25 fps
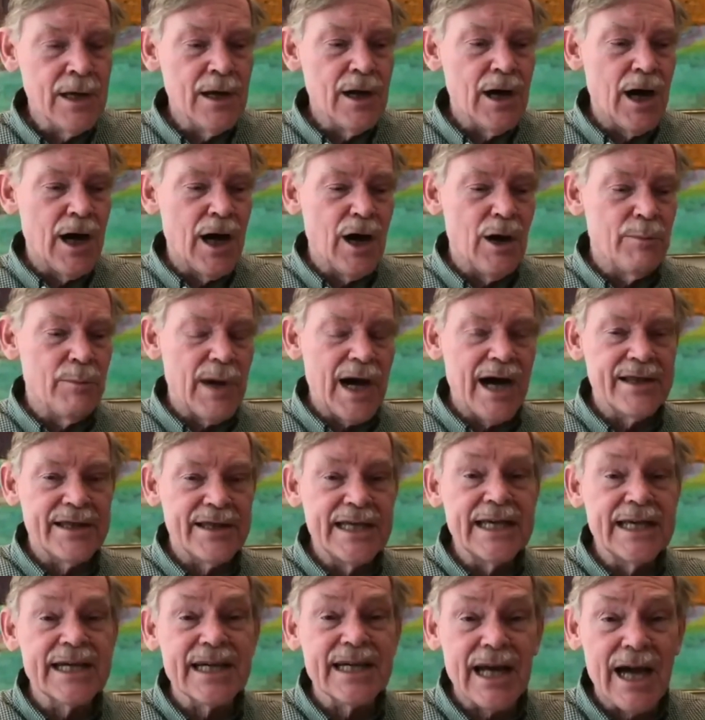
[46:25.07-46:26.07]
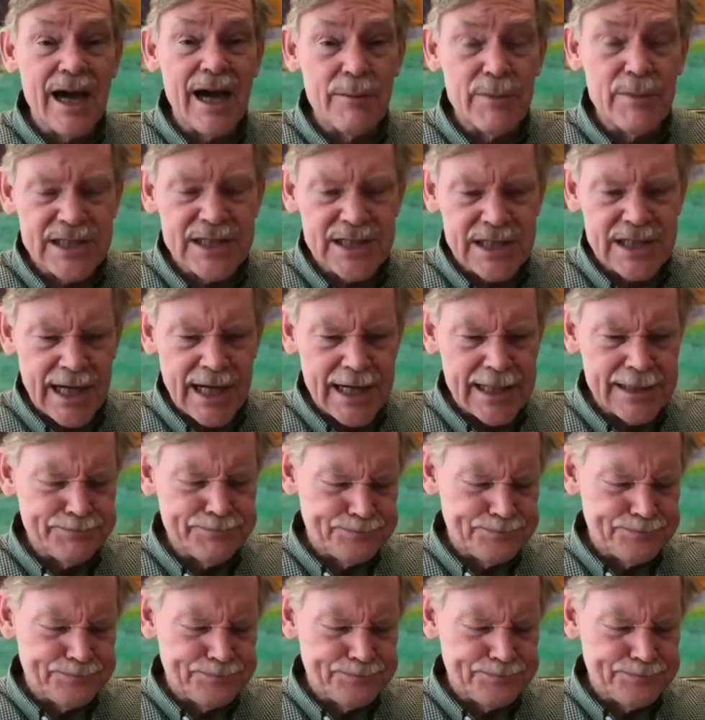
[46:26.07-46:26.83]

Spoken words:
On the economic side,